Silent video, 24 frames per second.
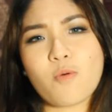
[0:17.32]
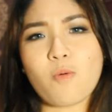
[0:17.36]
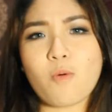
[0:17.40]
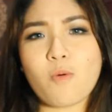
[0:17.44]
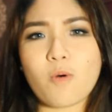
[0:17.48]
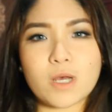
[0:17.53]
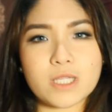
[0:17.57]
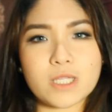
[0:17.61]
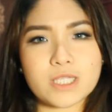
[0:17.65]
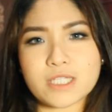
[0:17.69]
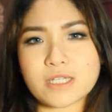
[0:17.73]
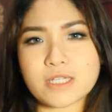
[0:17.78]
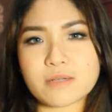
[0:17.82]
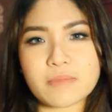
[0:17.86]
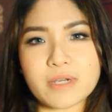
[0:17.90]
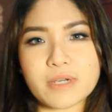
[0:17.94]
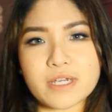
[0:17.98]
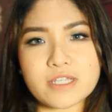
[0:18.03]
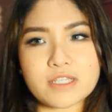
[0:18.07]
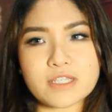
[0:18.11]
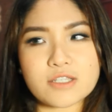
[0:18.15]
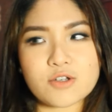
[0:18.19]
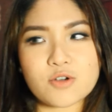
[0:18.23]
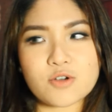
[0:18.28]
what's in
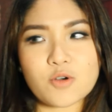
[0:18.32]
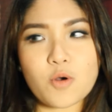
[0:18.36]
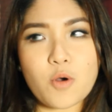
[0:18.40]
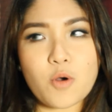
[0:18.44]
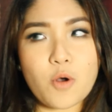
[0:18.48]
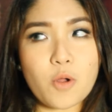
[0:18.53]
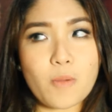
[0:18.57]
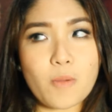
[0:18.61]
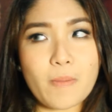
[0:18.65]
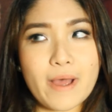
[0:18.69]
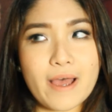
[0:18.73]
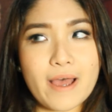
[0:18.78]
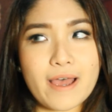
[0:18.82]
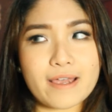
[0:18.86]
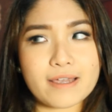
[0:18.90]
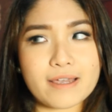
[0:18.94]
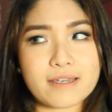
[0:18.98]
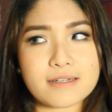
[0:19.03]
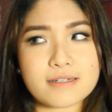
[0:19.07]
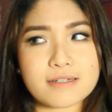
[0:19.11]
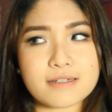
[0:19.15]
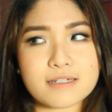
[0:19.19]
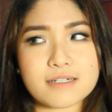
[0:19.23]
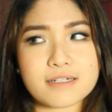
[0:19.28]
my school
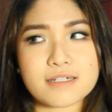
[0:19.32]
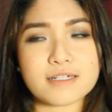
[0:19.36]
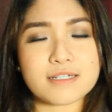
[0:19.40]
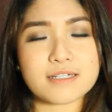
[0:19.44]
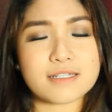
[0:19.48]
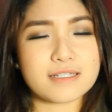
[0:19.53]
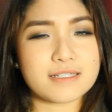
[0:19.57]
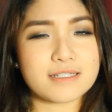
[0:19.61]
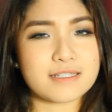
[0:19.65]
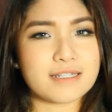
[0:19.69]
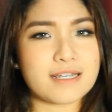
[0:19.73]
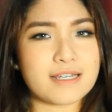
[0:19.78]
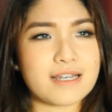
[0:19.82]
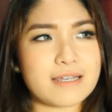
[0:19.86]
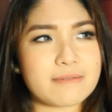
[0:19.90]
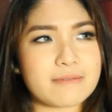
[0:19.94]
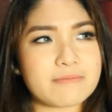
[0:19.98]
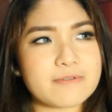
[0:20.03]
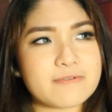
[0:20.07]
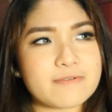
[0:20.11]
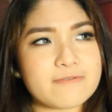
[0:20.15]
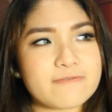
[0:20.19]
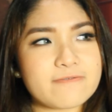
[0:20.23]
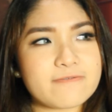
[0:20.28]
bag
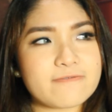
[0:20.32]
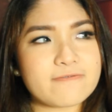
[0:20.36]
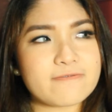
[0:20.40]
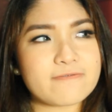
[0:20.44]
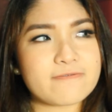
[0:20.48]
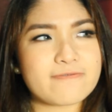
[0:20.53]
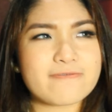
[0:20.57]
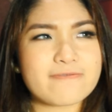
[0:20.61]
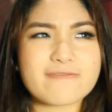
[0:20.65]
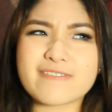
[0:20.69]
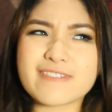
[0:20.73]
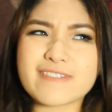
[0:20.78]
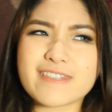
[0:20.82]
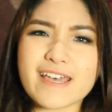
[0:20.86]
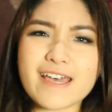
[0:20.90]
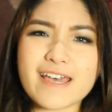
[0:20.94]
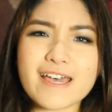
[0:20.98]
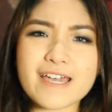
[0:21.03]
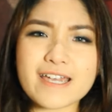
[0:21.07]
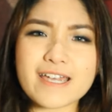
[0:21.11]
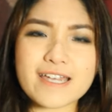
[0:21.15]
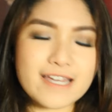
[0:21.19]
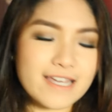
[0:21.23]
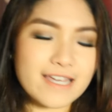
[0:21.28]
type of
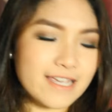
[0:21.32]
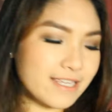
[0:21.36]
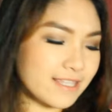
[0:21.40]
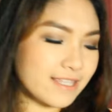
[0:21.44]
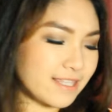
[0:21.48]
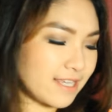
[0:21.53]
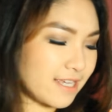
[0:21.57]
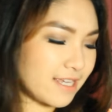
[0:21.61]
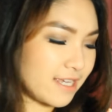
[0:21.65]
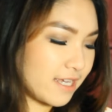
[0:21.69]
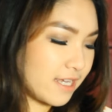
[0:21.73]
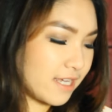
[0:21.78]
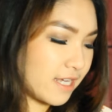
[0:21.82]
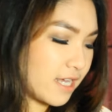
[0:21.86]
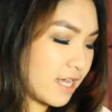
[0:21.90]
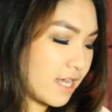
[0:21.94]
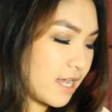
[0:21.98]
tag I think.